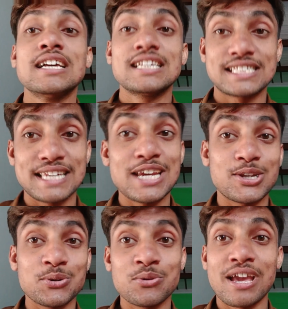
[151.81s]
Stay
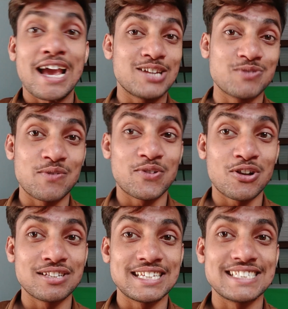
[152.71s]
tuned as we
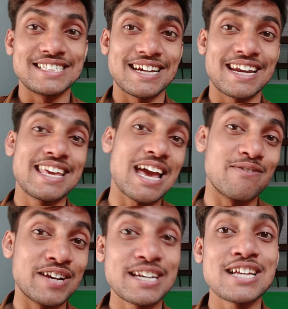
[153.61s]
follow this journey and
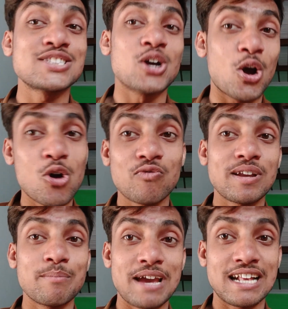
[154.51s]
witness how
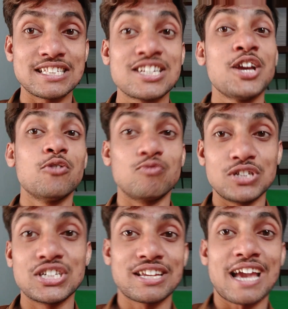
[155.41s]
one man's
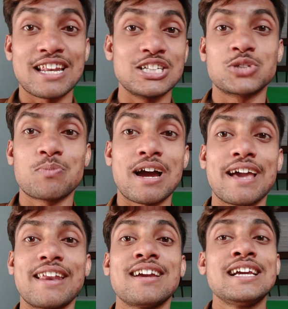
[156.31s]
vision can
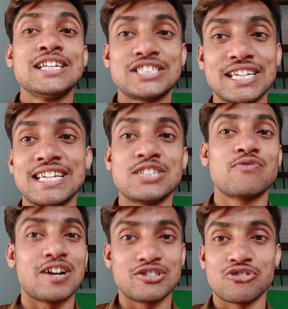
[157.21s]
inspire change
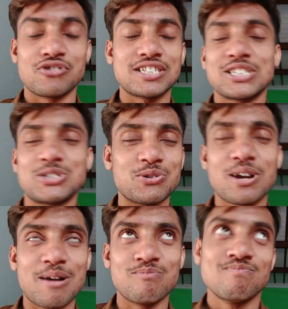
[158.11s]
for generations to
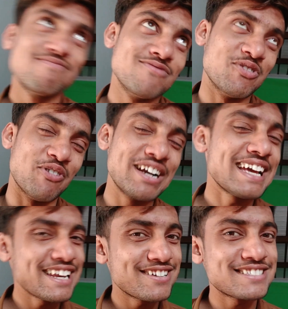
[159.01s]
come. What are
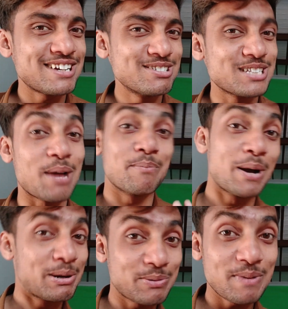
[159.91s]
your thoughts
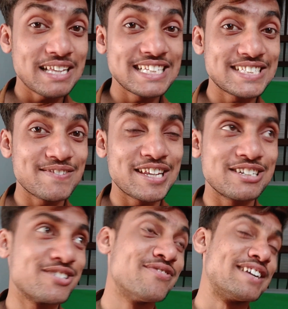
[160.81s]
about my this
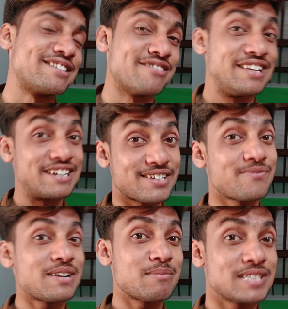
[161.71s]
video? What you learn
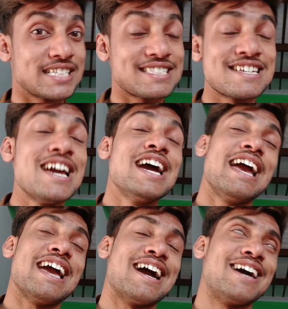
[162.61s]
from this,
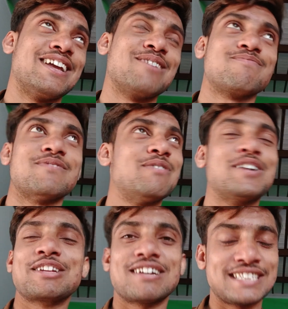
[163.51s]
and
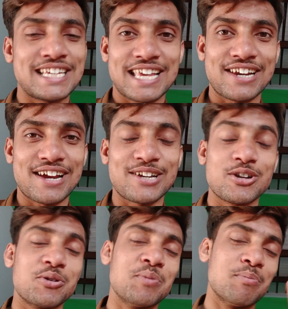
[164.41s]
what you are thinking right
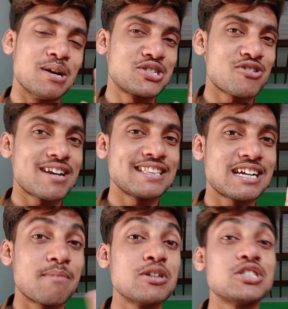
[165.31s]
now? Must write in the
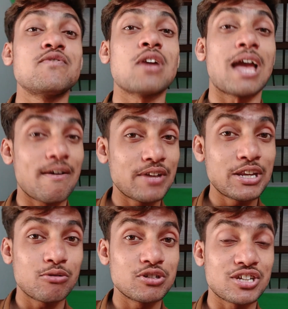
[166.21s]
comments. If you have any
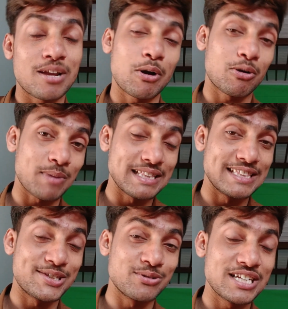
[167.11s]
question about my
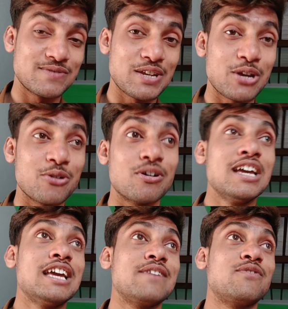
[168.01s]
today's video,
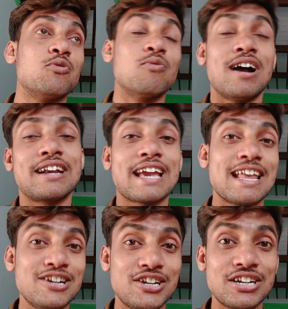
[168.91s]
if you want
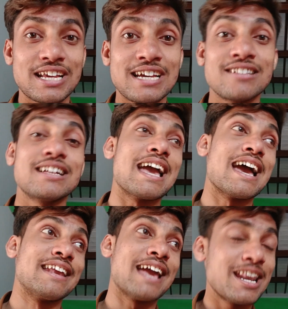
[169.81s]
any detail
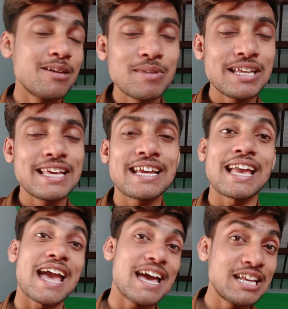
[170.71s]
and any meaning,
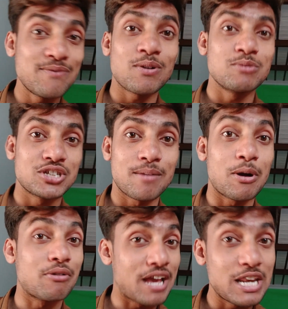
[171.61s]
any information
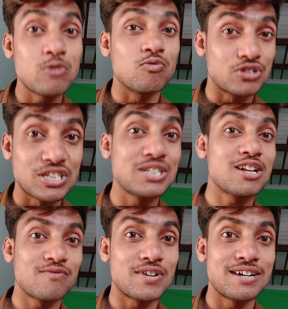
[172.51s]
about any
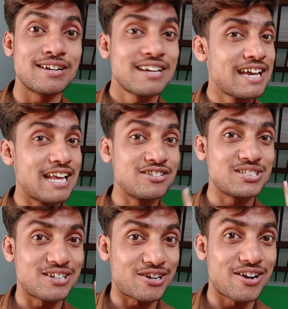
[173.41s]
single word, any
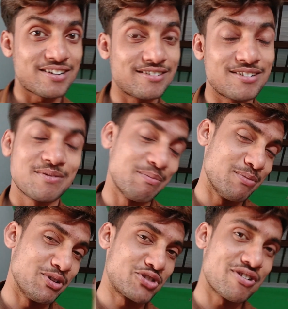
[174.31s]
single character,
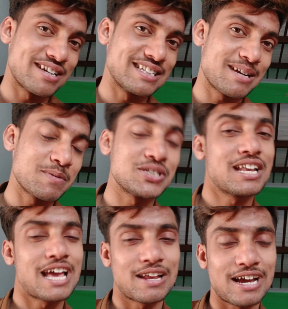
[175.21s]
must write in the comments, then
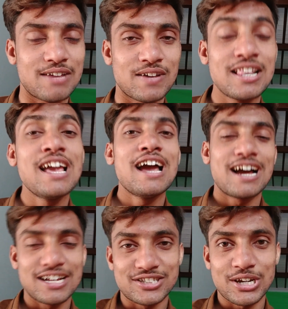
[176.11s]
I will
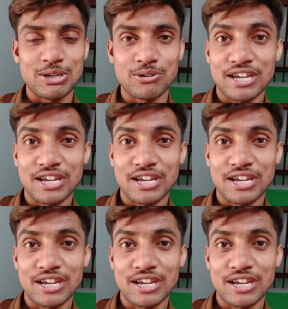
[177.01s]
answer you, okay?